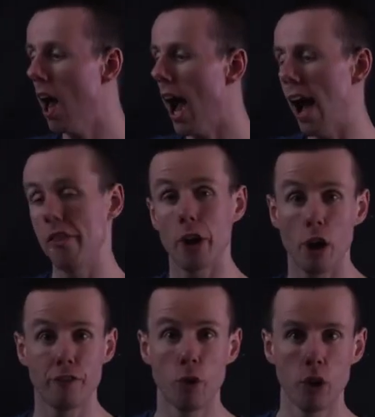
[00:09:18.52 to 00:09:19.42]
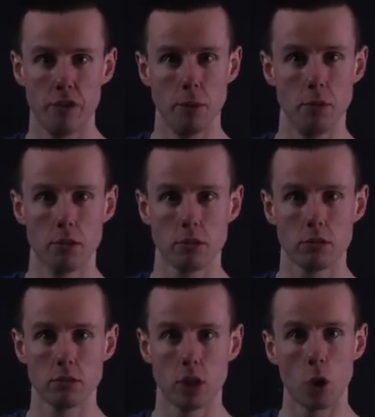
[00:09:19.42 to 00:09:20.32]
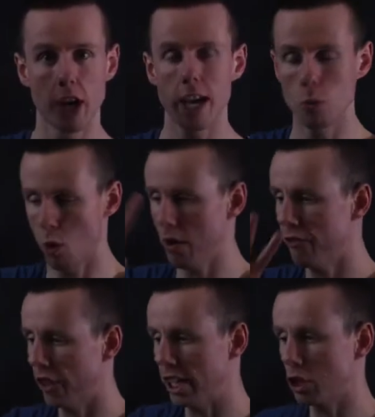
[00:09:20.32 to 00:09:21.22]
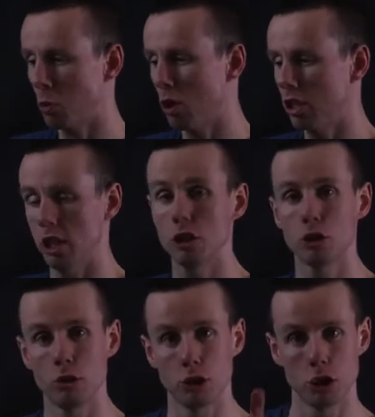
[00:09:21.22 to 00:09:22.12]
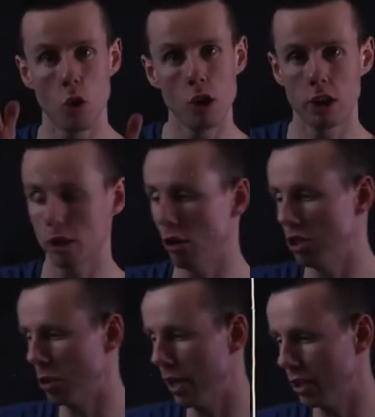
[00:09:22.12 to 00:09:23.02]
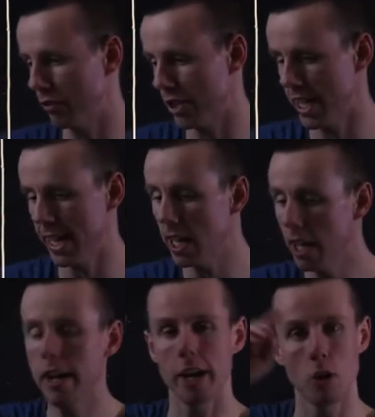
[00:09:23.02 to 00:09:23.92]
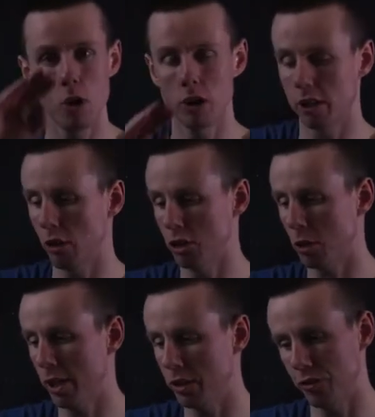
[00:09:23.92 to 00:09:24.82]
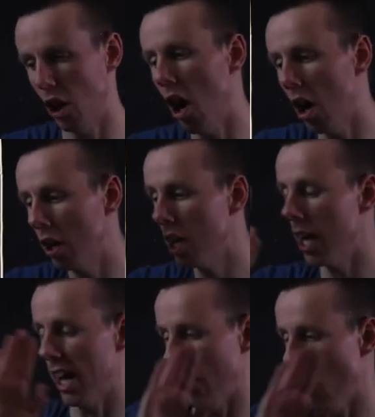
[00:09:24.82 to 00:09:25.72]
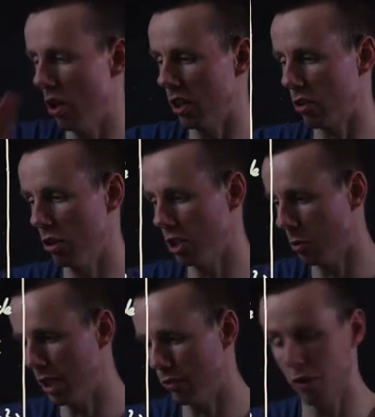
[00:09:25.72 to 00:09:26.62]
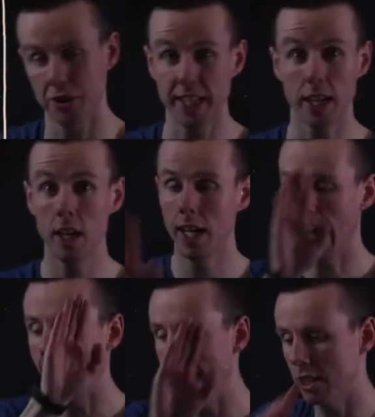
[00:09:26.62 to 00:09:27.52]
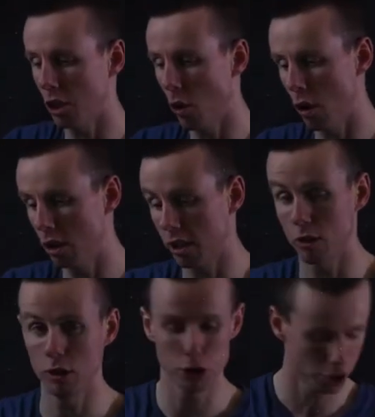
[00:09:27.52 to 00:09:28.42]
And there are 4 of them, okay? 1 for each coordinate. So there's an Euler-Lagrange equation for t, an Euler-Lagrange equation for r, an Euler-Lagrange equation for theta, and an Euler-Lagrange